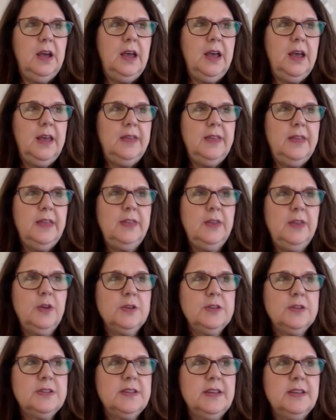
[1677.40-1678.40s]
and then
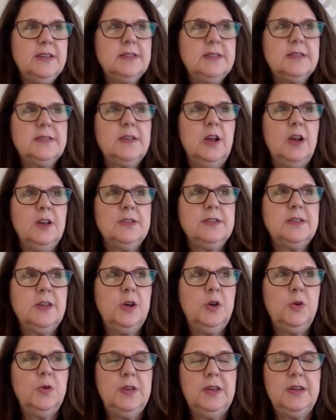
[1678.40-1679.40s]
there's this
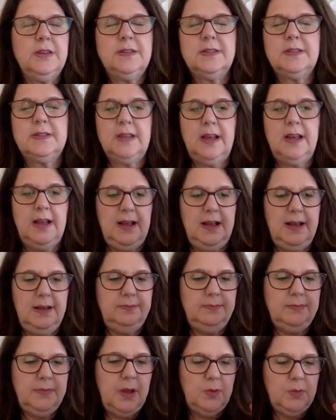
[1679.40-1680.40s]
also this uh,
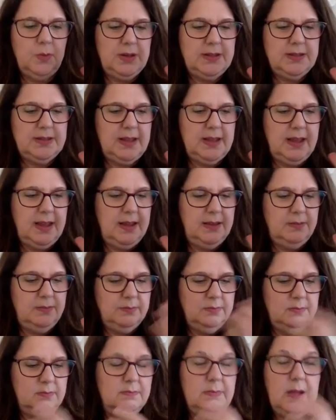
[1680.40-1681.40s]
I'm going to say
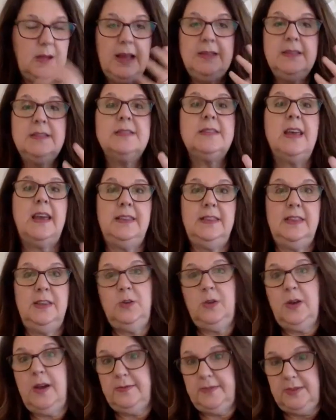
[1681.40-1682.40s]
mindset that
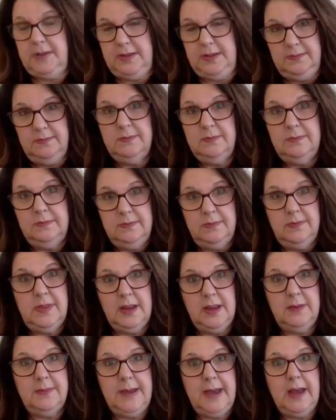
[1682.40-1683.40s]
you have to
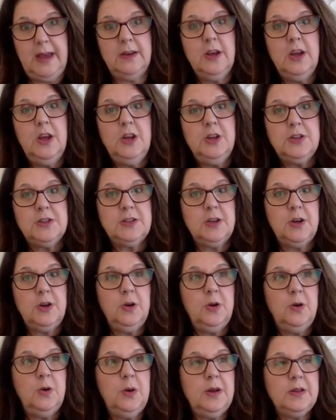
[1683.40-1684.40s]
think about.
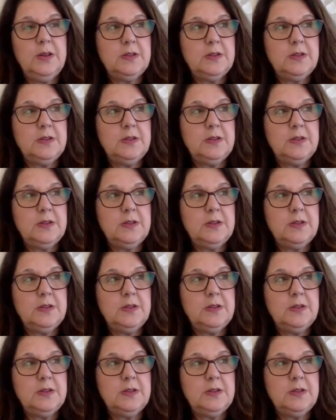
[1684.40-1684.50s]
So